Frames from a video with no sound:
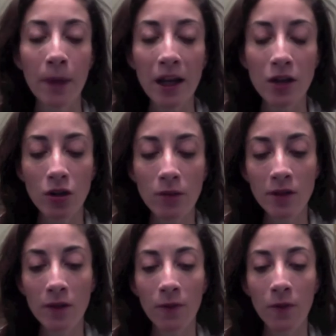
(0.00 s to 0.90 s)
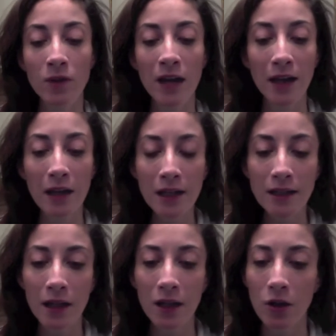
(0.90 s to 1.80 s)
But in terms of
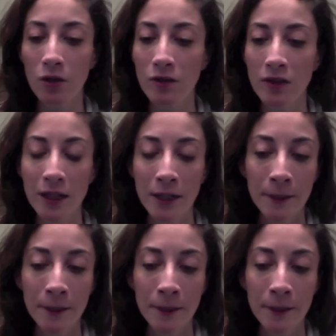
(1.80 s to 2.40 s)
techniques I used,